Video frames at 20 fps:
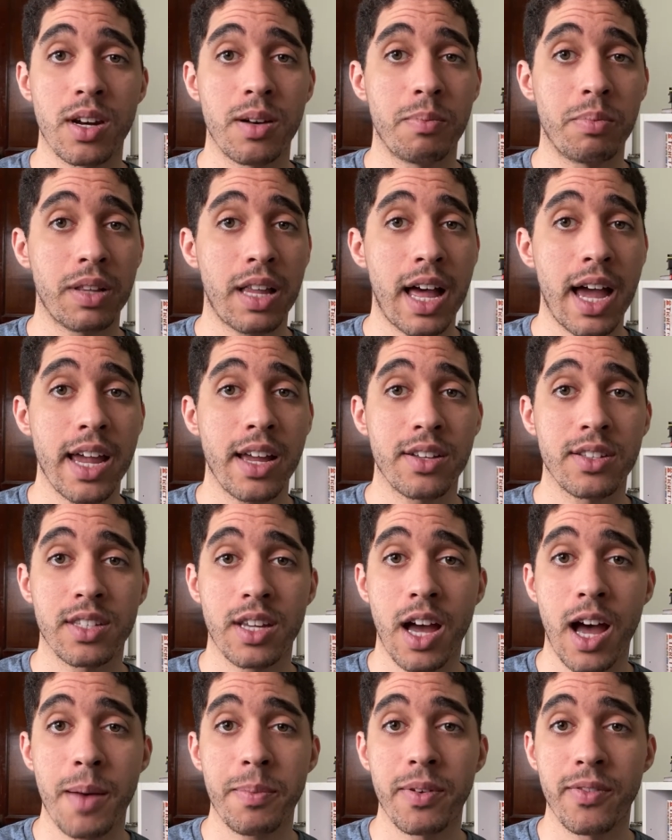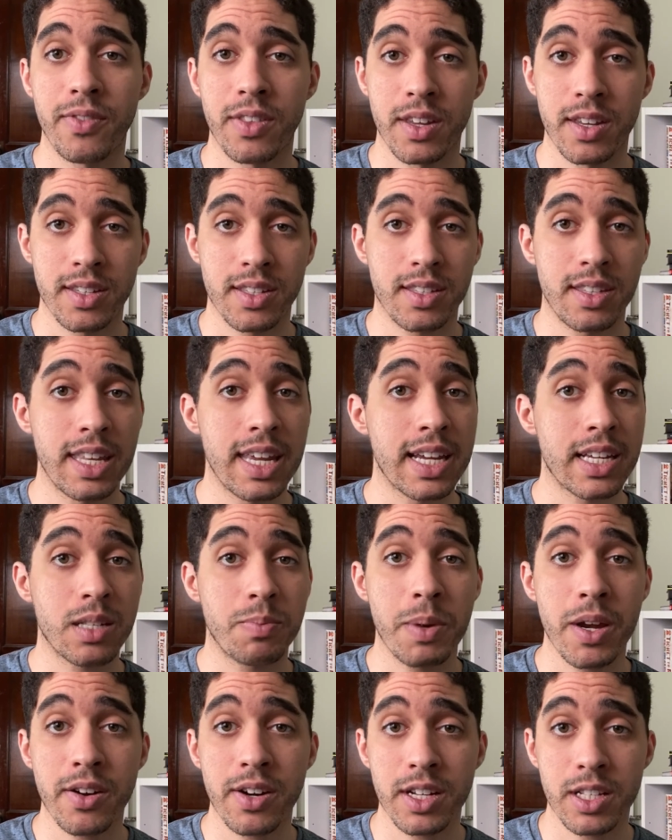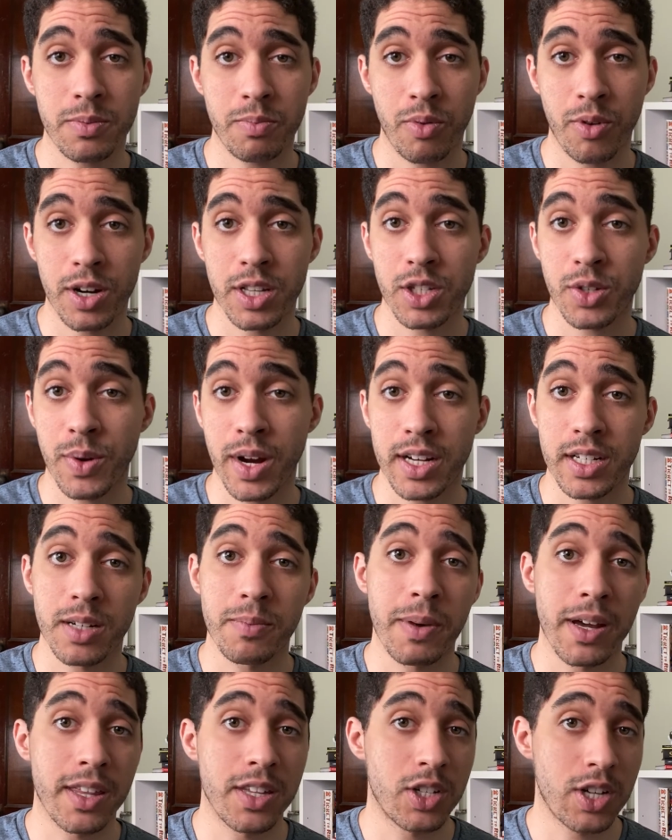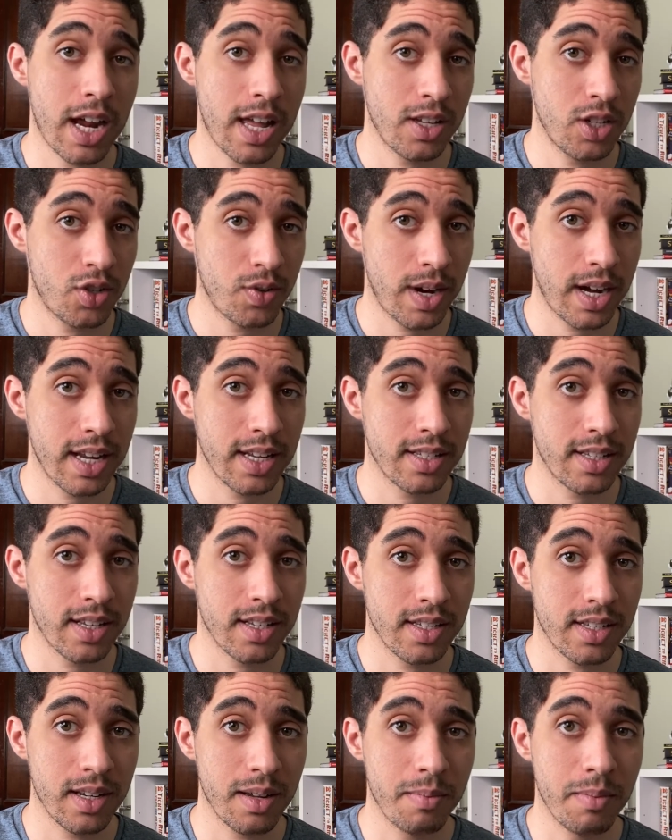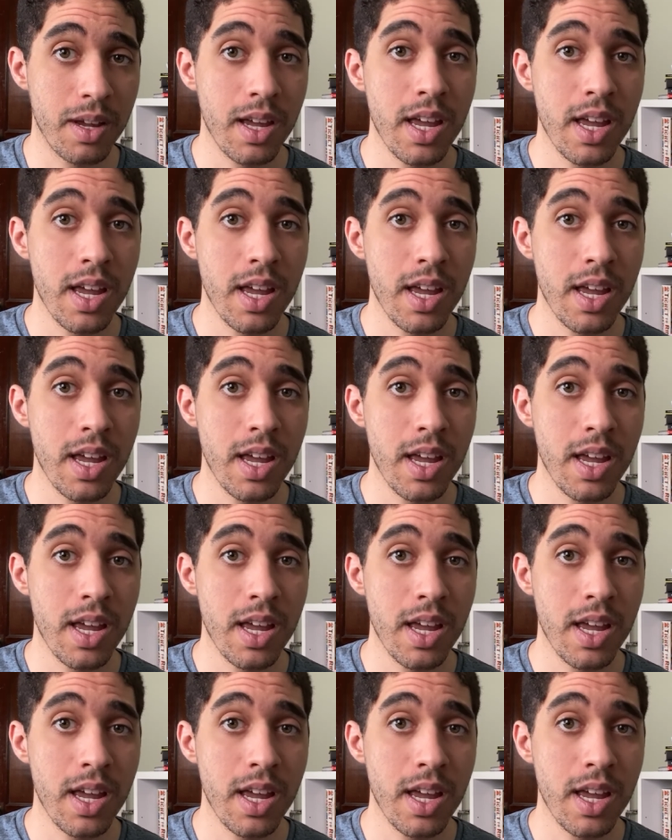apply on top of this the experience points granted by the challenge rating system,